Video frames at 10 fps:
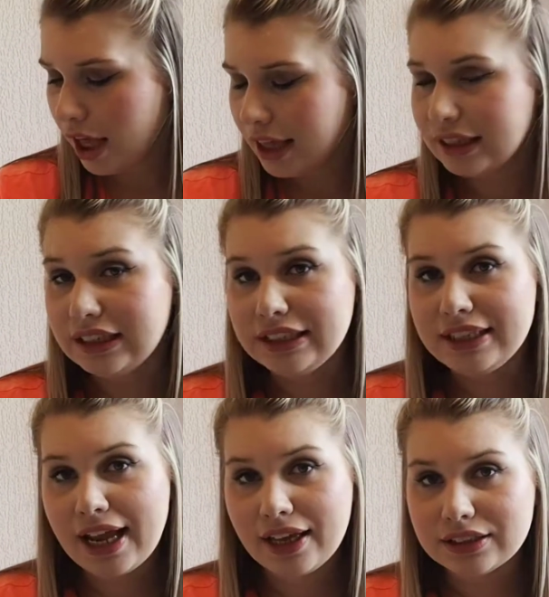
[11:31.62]
The
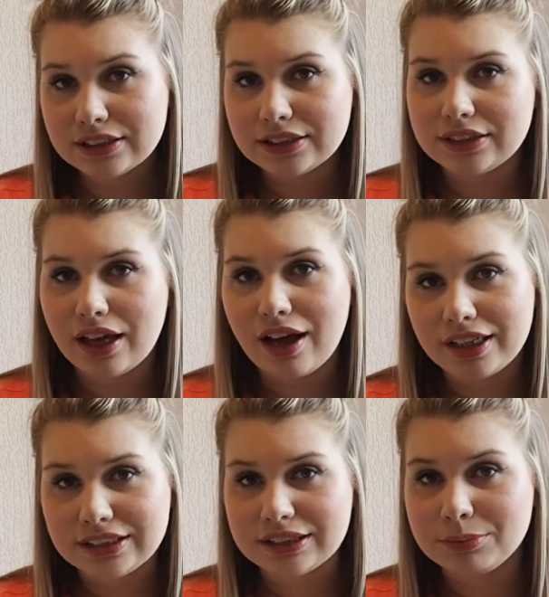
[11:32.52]
next
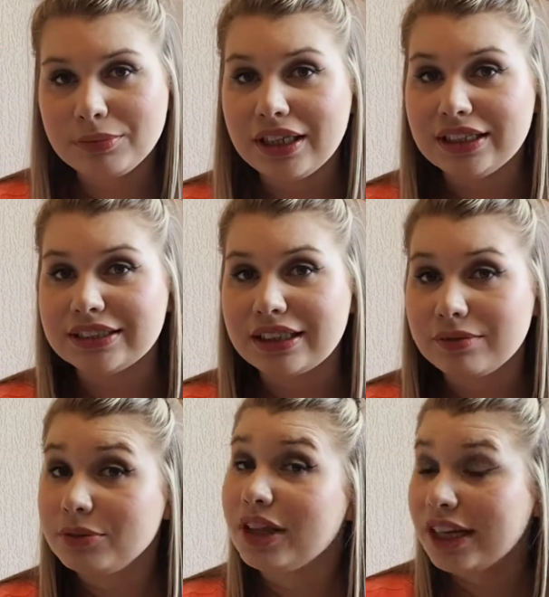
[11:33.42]
item is,
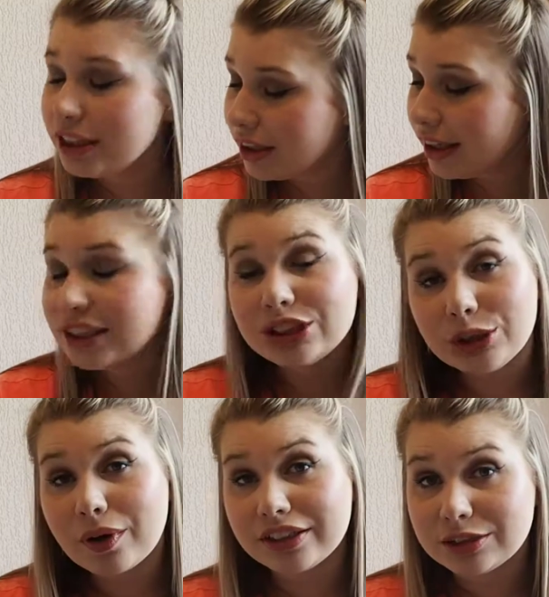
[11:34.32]
well, actually the next 2
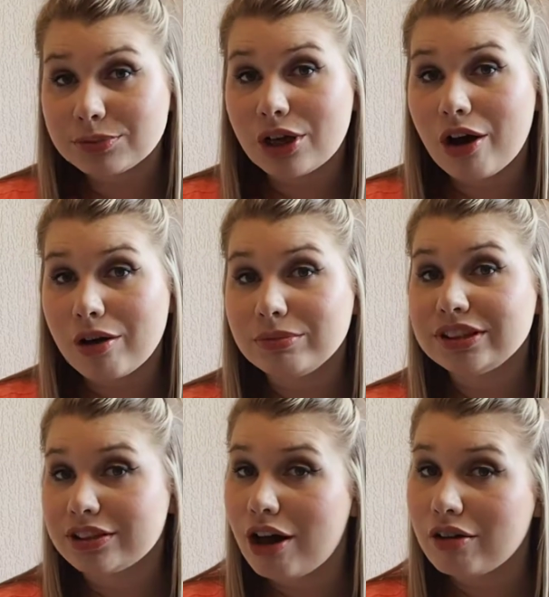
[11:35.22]
items are
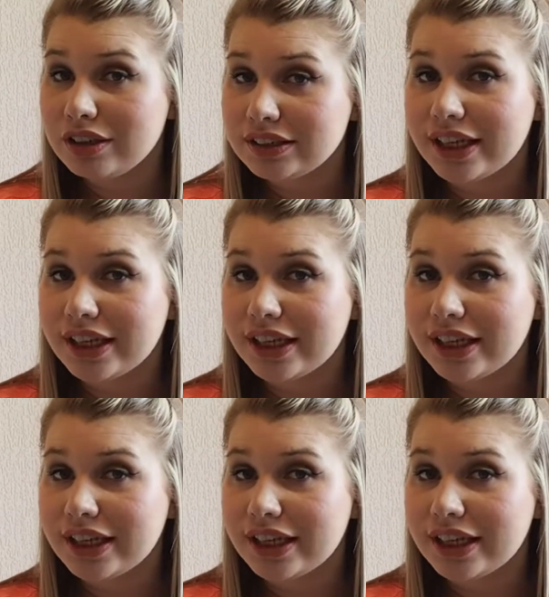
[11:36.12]
mascaras.